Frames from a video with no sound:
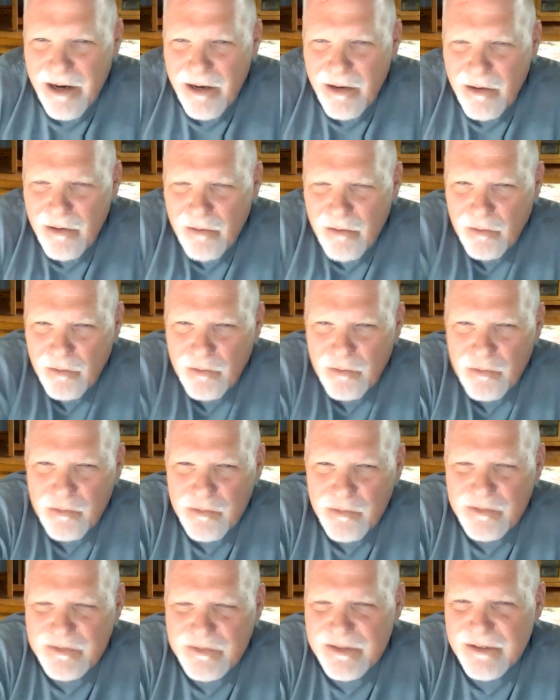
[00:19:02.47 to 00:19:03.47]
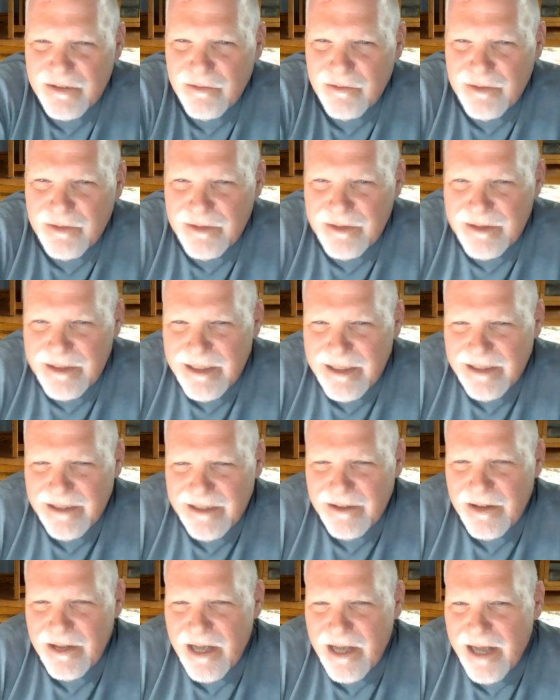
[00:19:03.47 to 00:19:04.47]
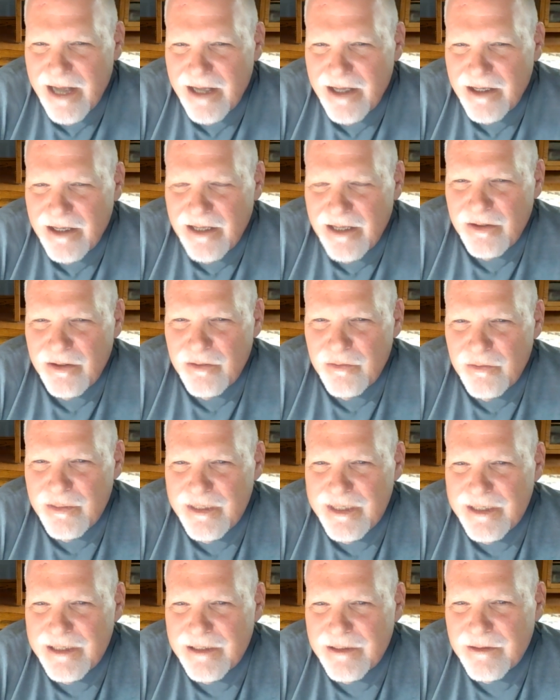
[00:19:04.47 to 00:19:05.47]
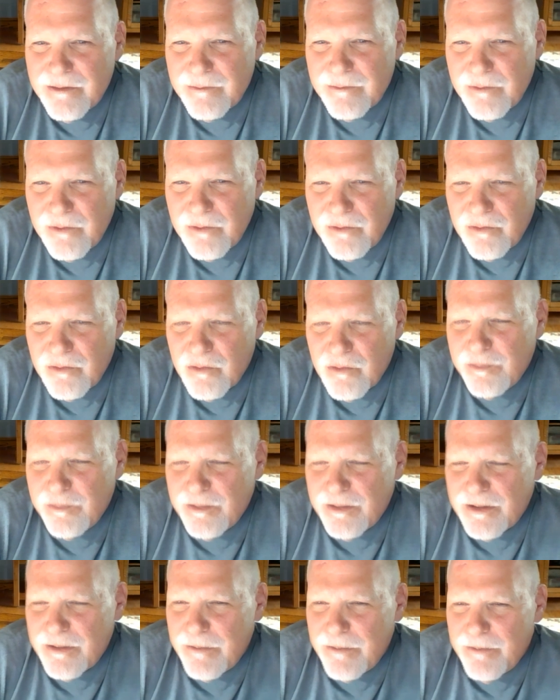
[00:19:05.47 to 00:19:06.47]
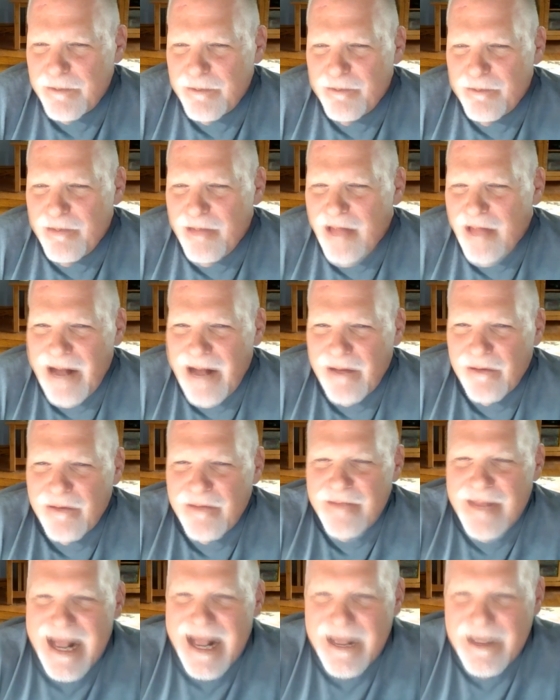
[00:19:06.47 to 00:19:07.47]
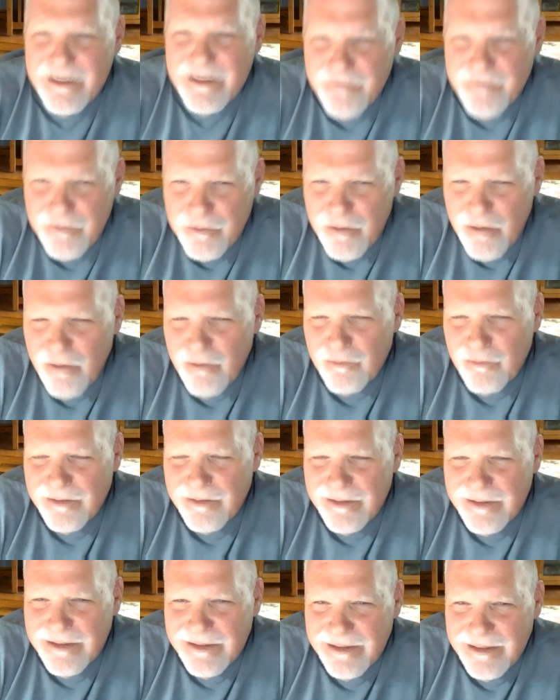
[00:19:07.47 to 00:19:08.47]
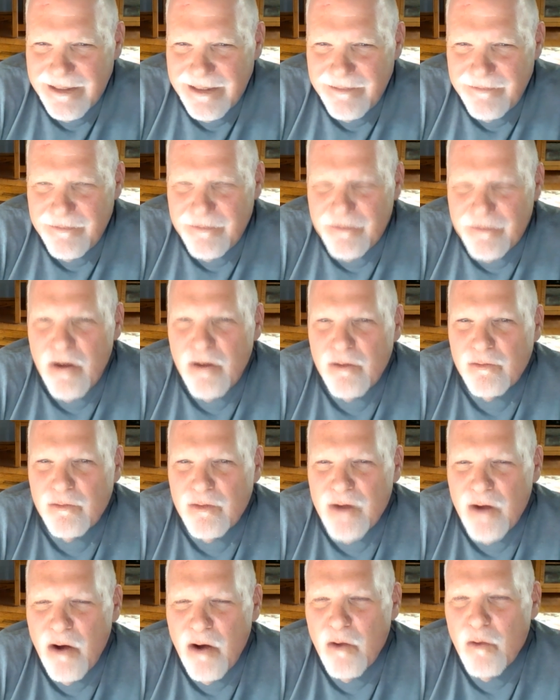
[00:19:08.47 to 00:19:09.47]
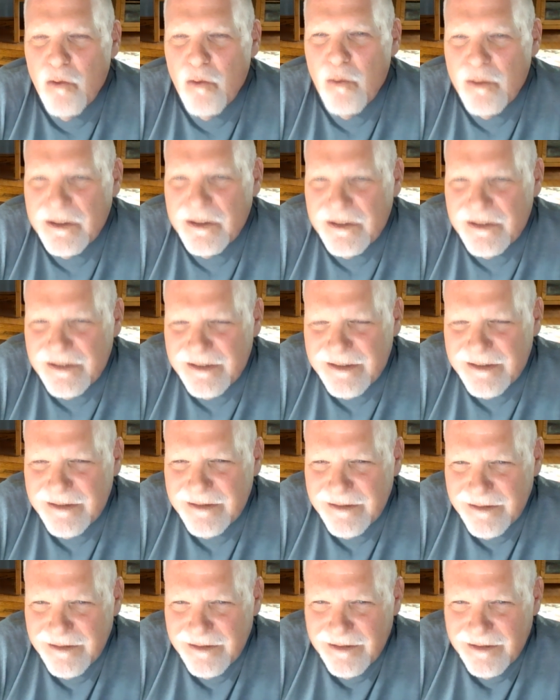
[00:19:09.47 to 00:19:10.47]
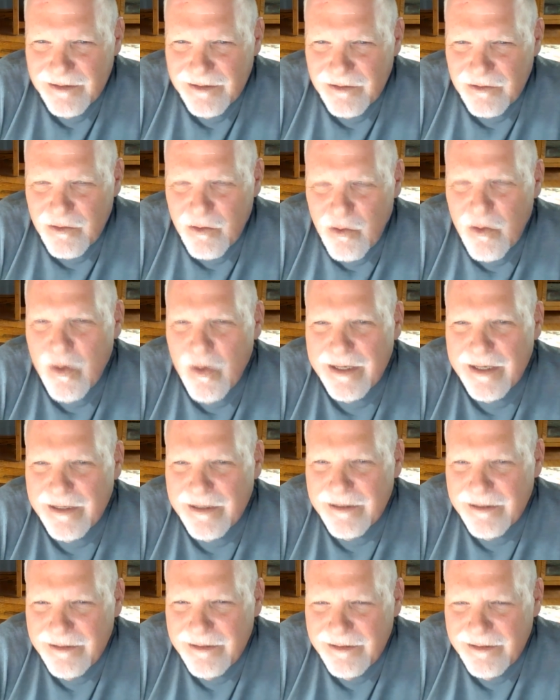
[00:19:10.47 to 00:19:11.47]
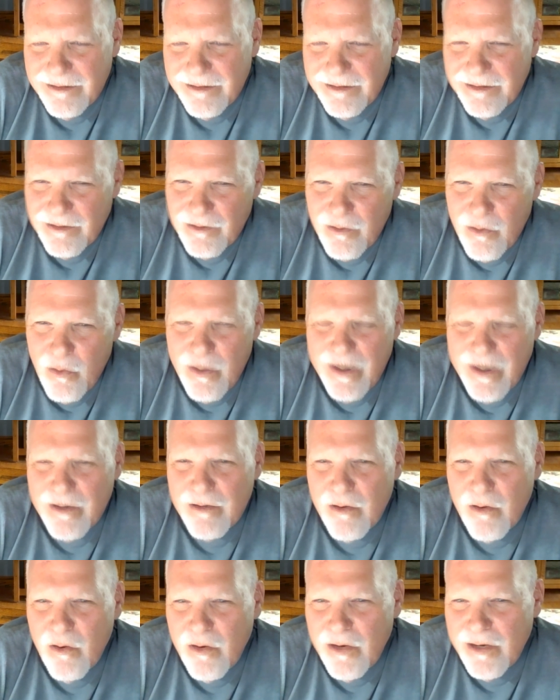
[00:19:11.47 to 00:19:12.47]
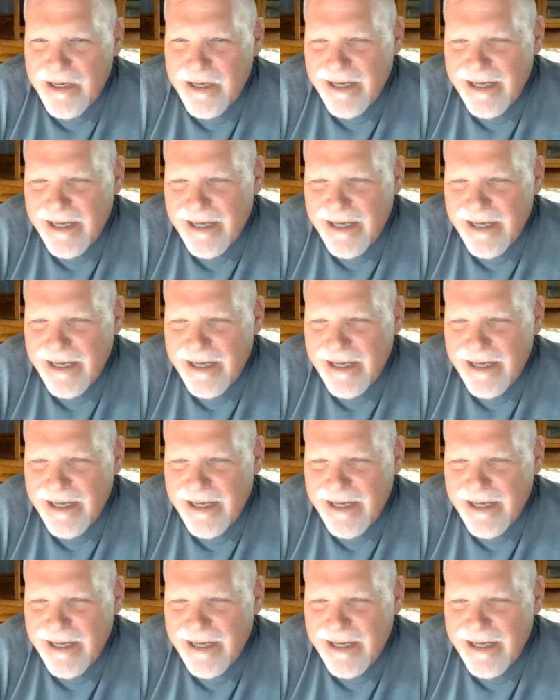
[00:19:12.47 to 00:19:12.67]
recruit certain unique groups of people out of that if you don't know what's going on,